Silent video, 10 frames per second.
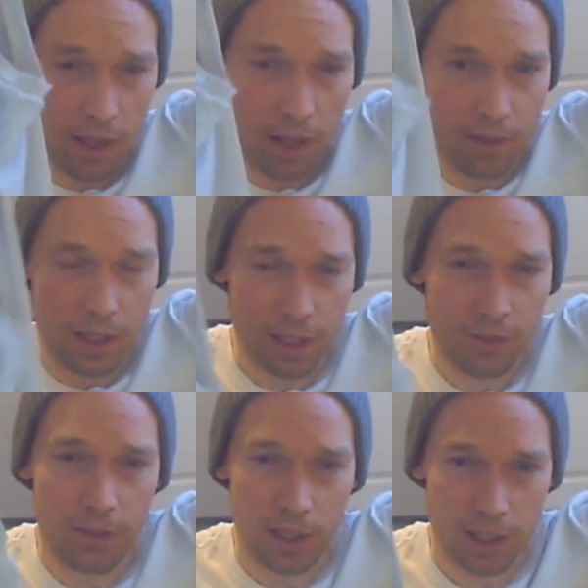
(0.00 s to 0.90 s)
this
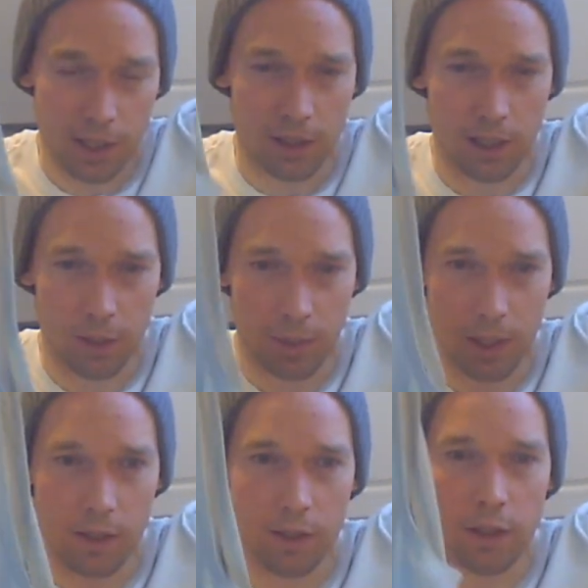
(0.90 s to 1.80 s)
fits a little
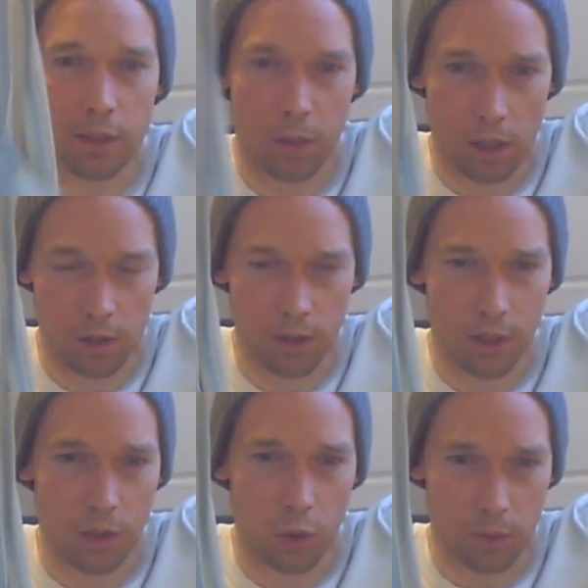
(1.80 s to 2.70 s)
bit smaller
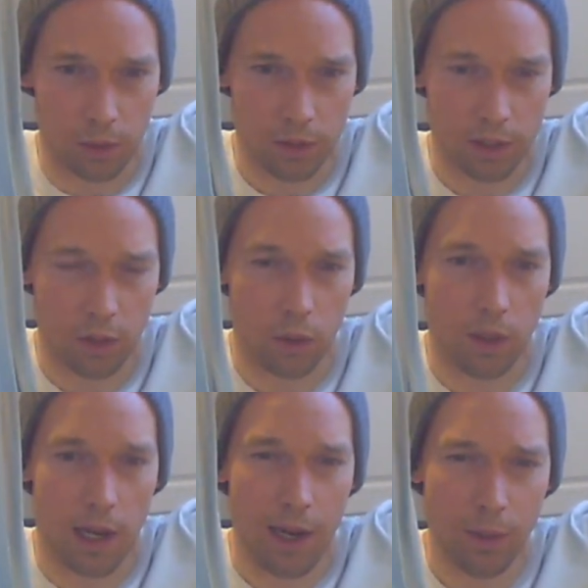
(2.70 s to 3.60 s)
than normal,
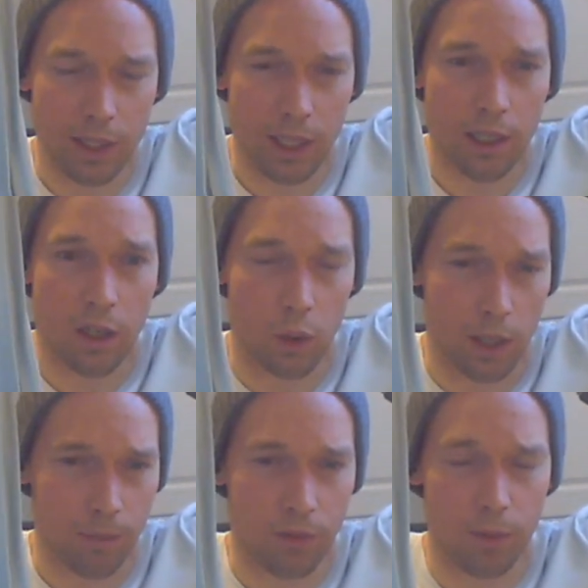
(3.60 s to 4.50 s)
so I would say go
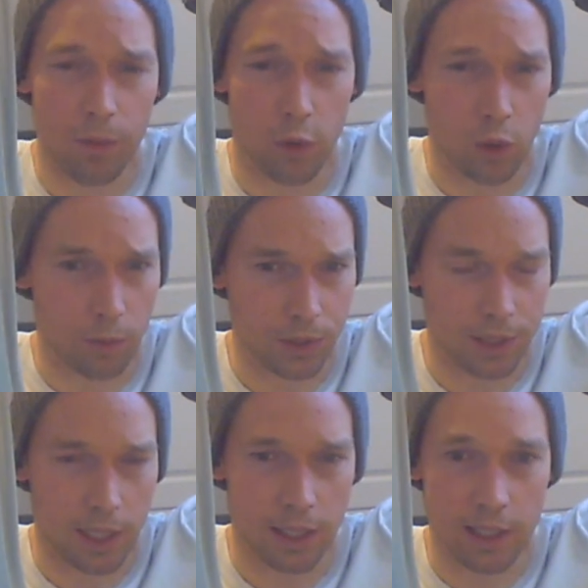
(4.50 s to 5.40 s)
up from your normal
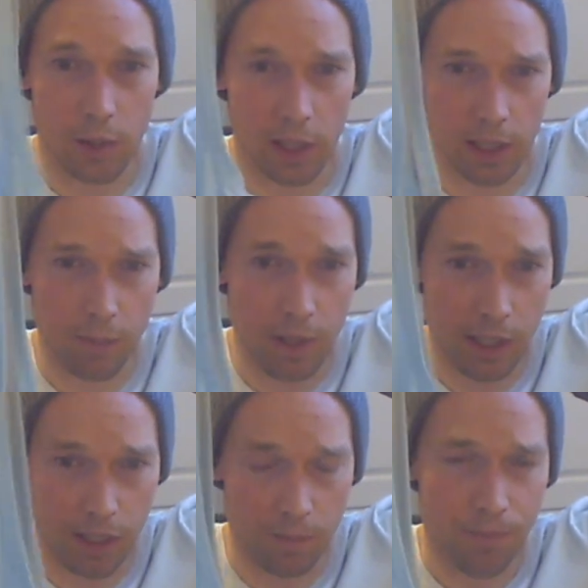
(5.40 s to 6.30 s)
size. Now, I got a
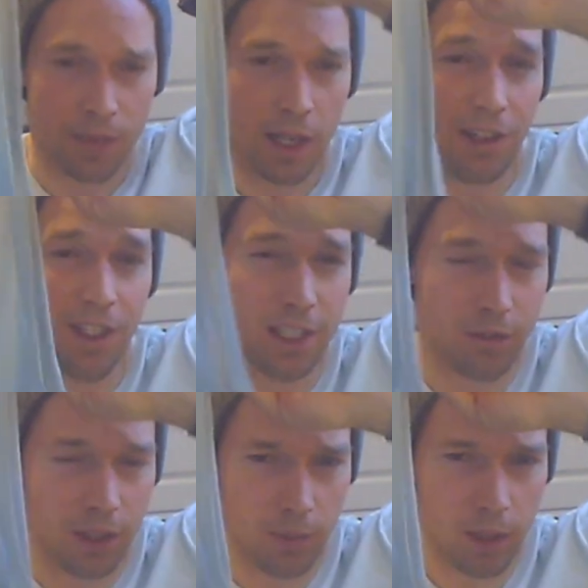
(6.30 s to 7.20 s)
medium. This
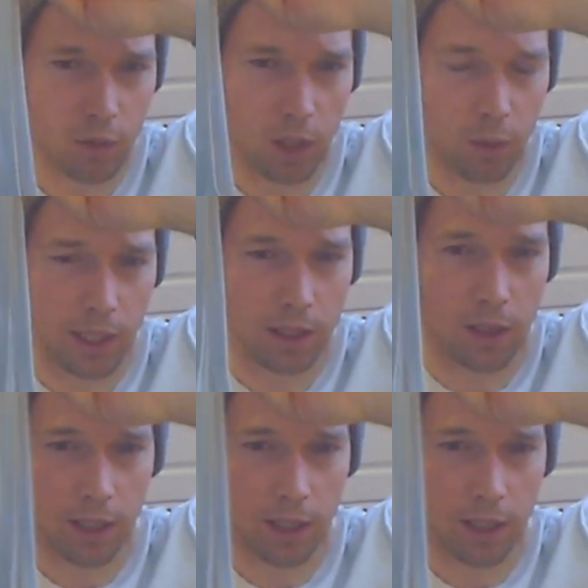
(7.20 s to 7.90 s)
fit me right when I got